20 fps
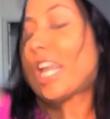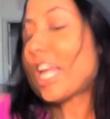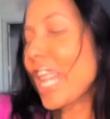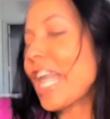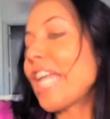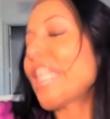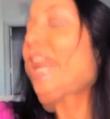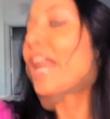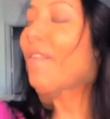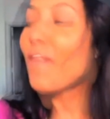
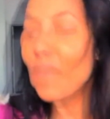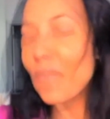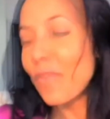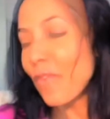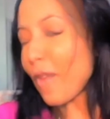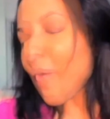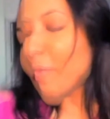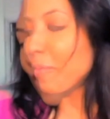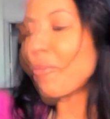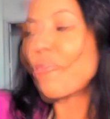he ain't never
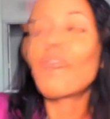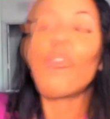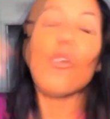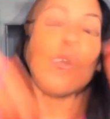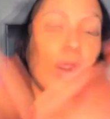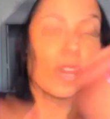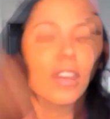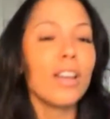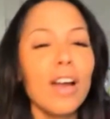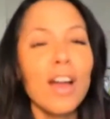felt
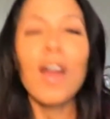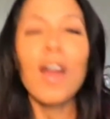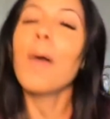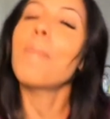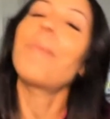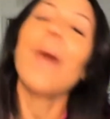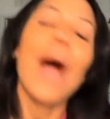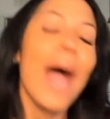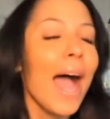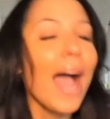before.
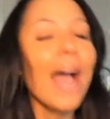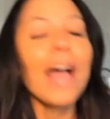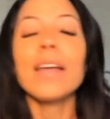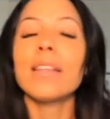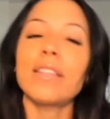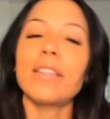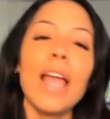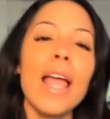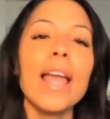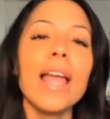Girl, bye.
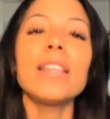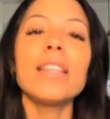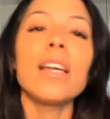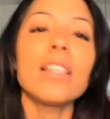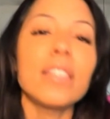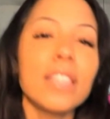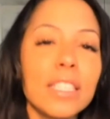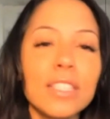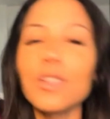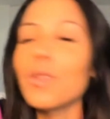There ain't
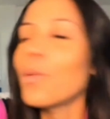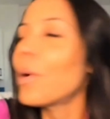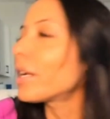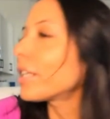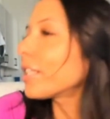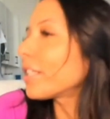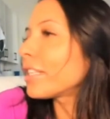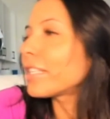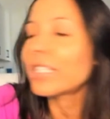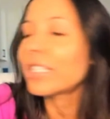nothing new
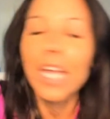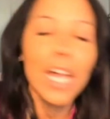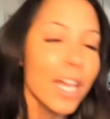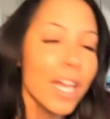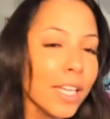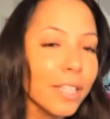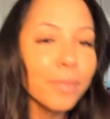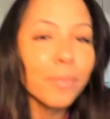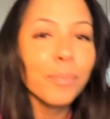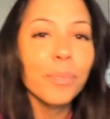under the sun.
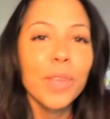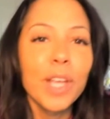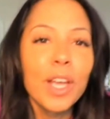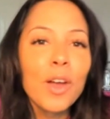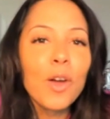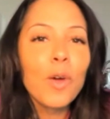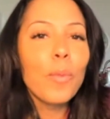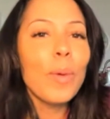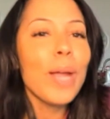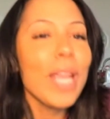
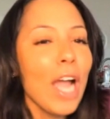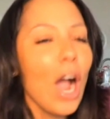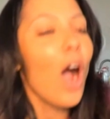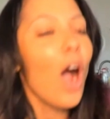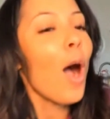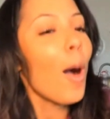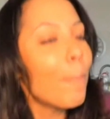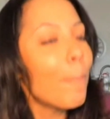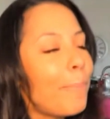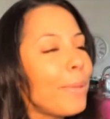We
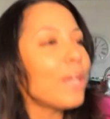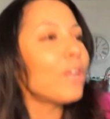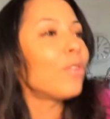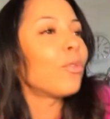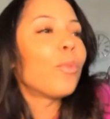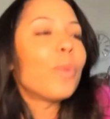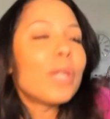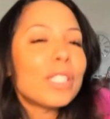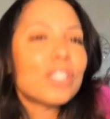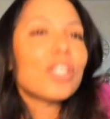all built
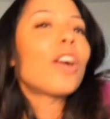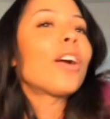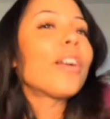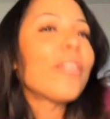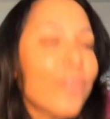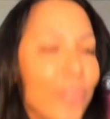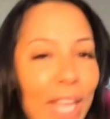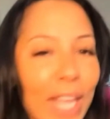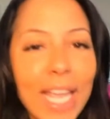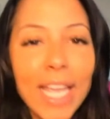with certain
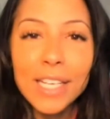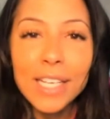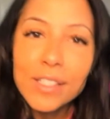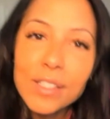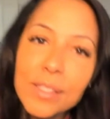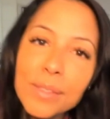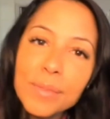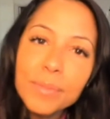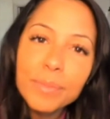things.